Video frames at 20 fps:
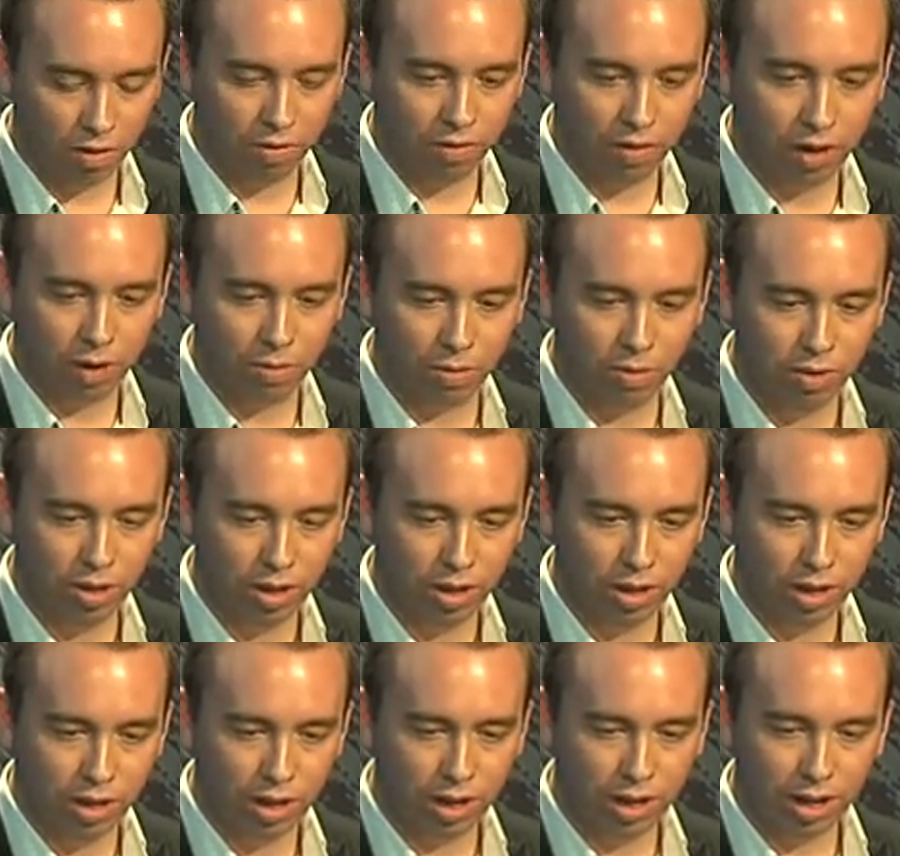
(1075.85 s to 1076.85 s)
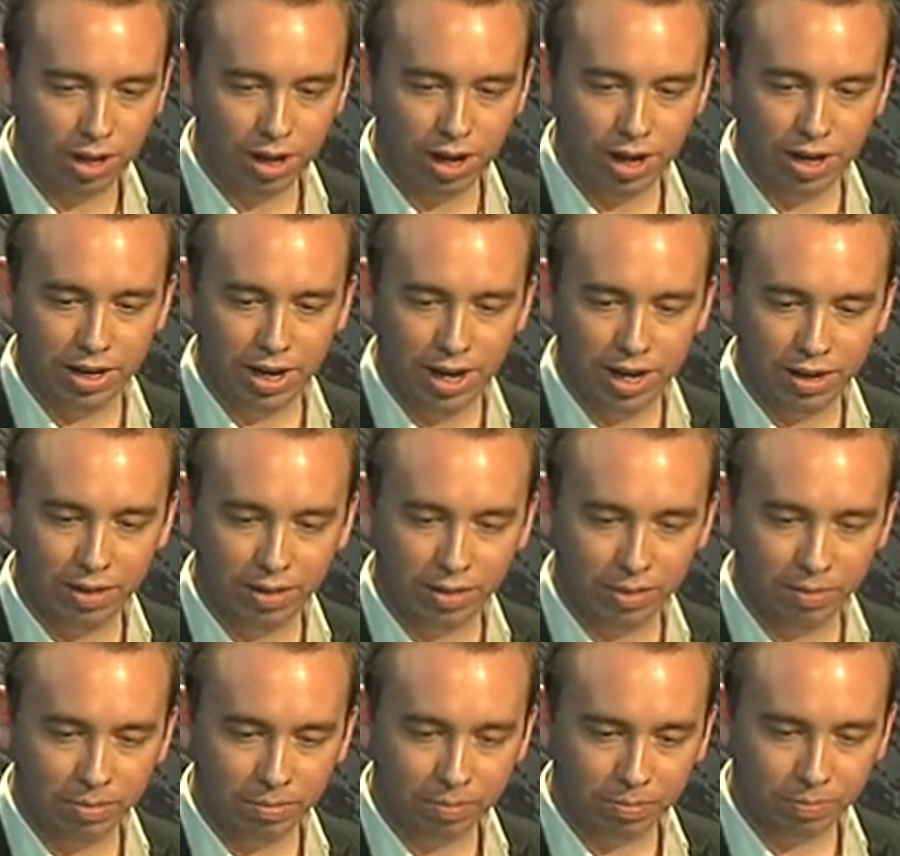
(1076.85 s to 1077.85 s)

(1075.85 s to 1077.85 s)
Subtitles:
firewall. Click Next.